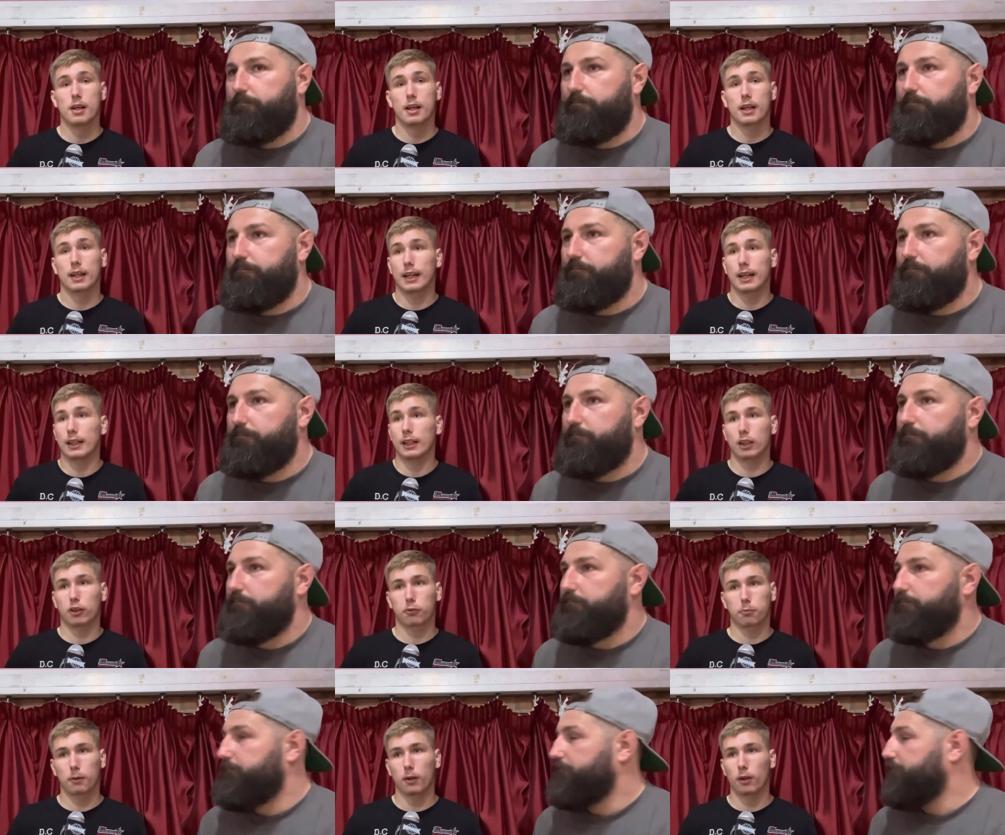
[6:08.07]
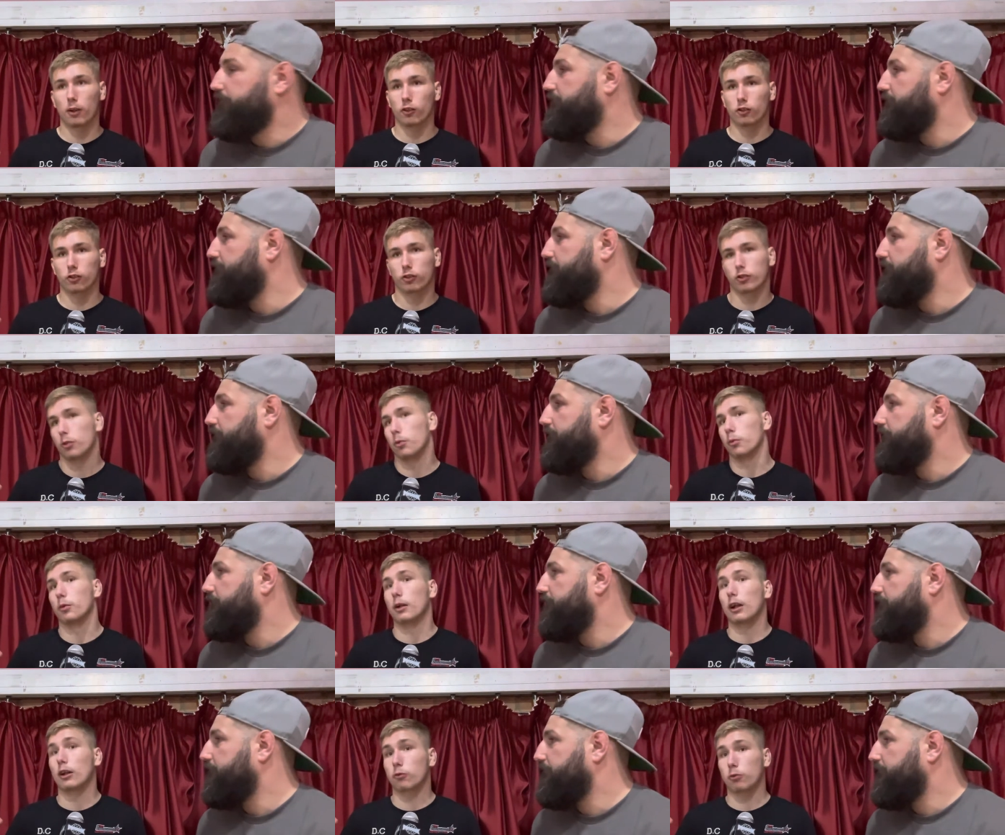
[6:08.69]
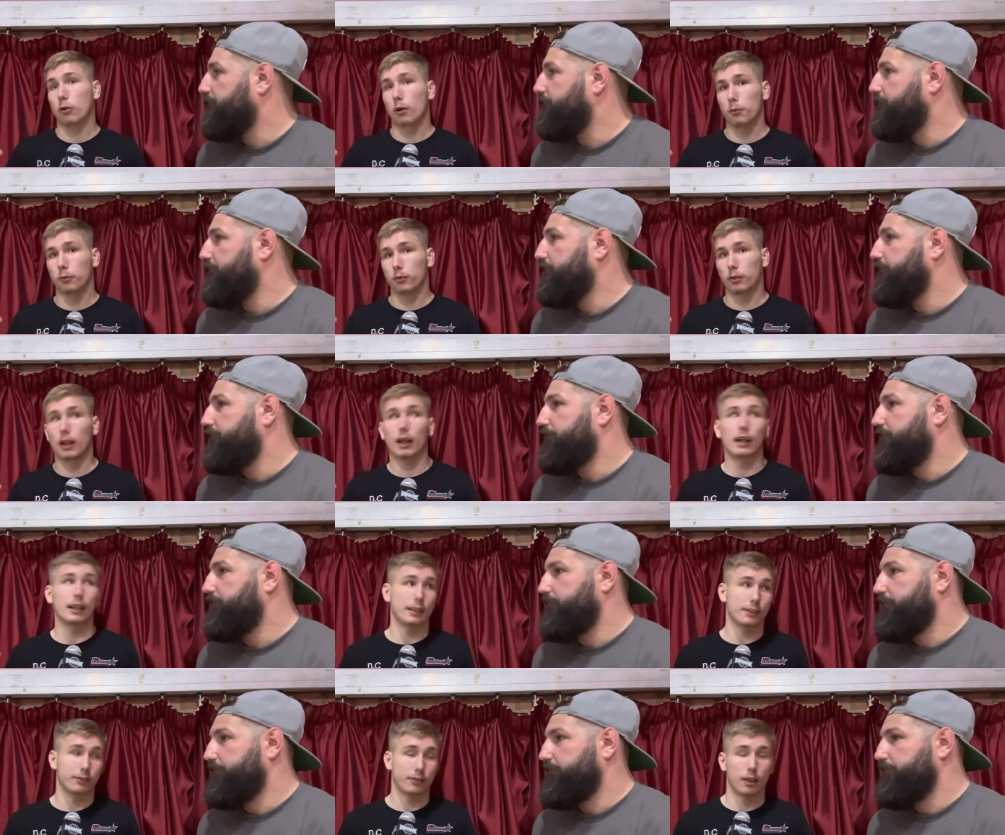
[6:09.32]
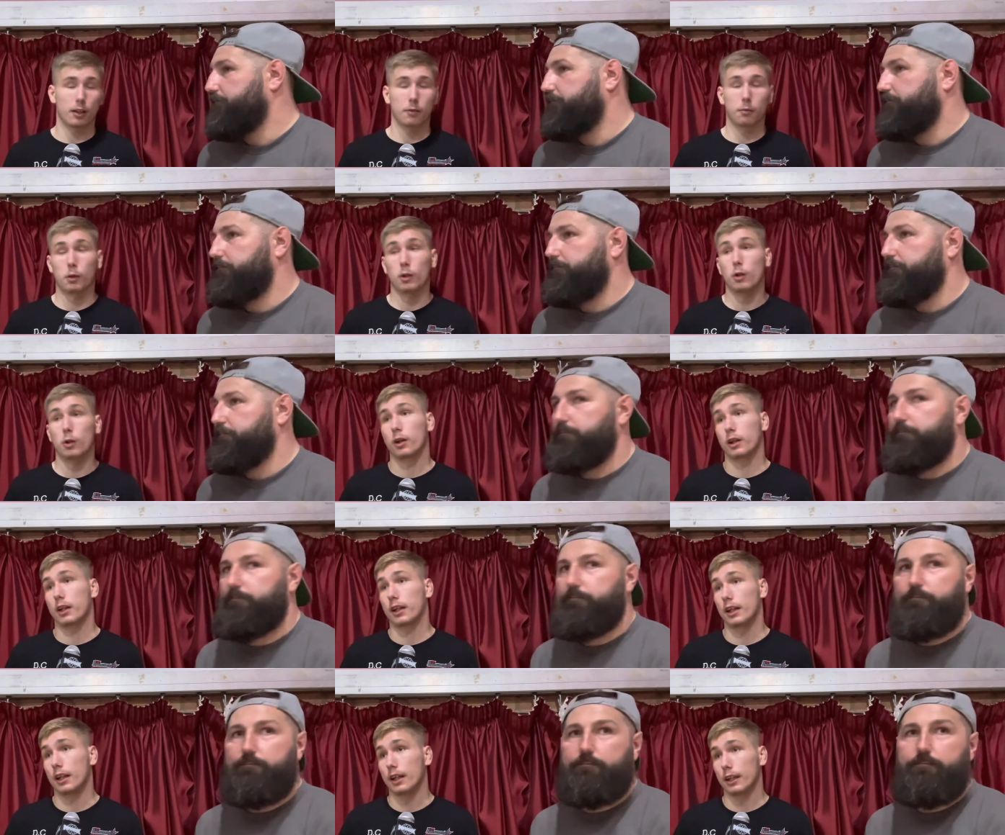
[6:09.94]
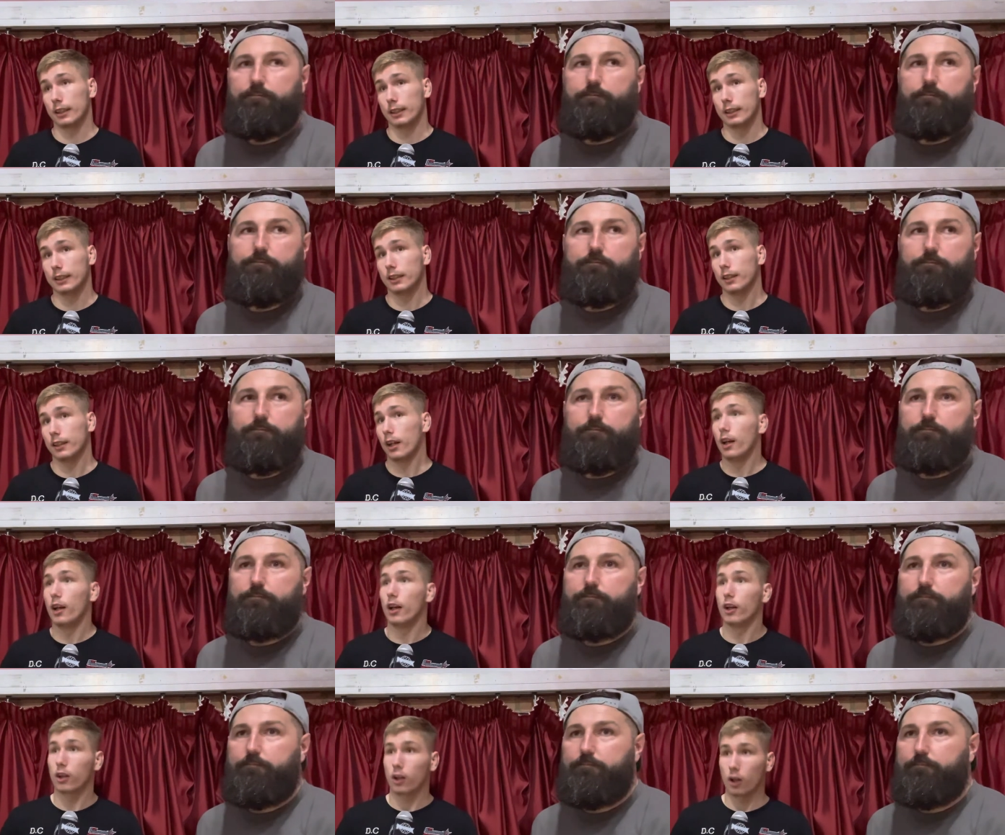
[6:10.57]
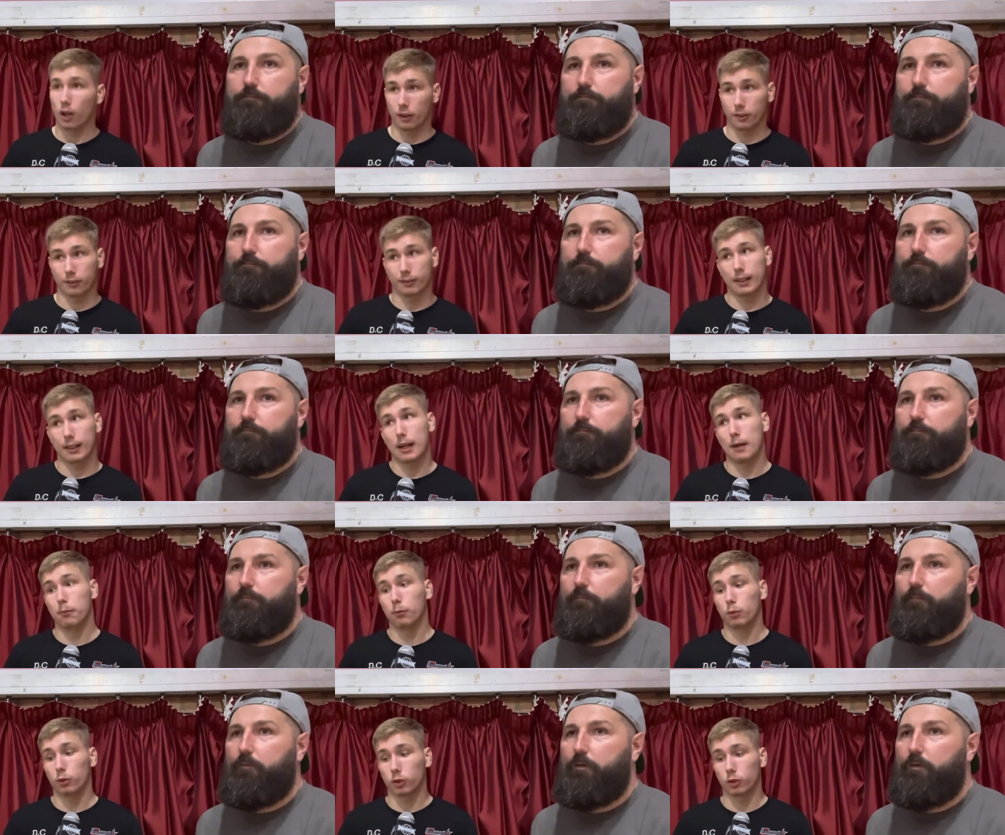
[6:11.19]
Speaker 1: getting experience. So that's why, like he said, we're looking at the Curtis Campbell,